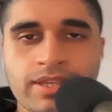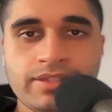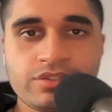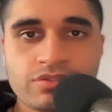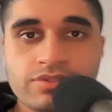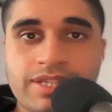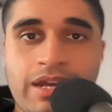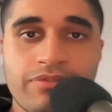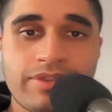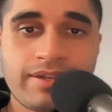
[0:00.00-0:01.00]
It turns
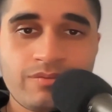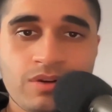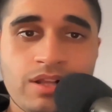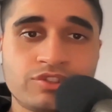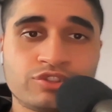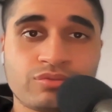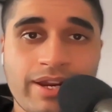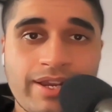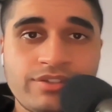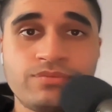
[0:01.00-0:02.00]
out that while
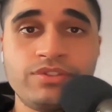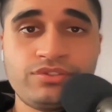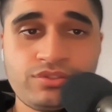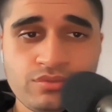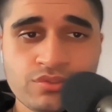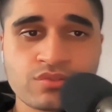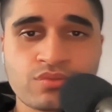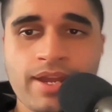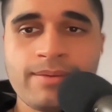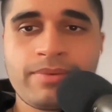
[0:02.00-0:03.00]
trying to reduce
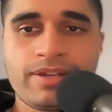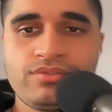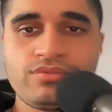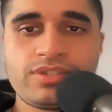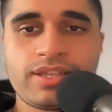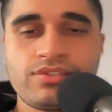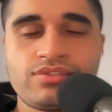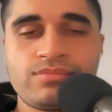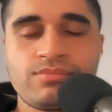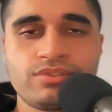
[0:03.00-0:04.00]
crime by using his
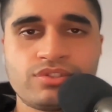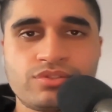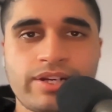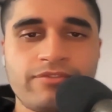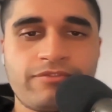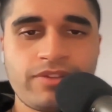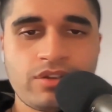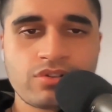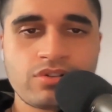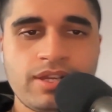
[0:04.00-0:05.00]
symbol to strike
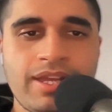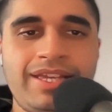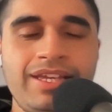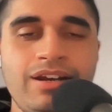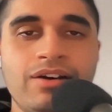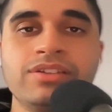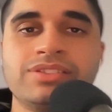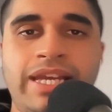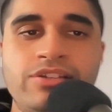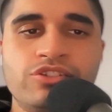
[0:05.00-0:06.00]
fear, he
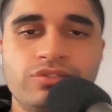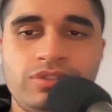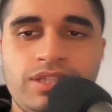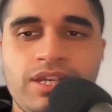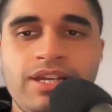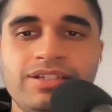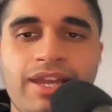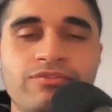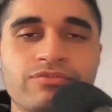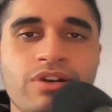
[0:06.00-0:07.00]
unintentionally
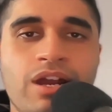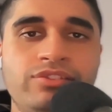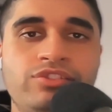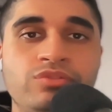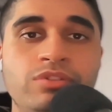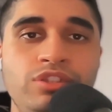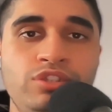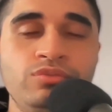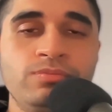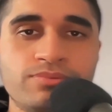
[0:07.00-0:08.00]
gave rise to a
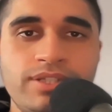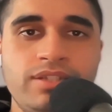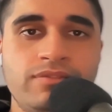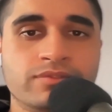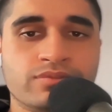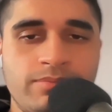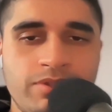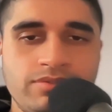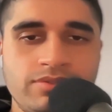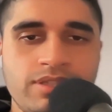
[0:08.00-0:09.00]
new breed of
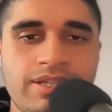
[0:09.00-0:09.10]
criminals,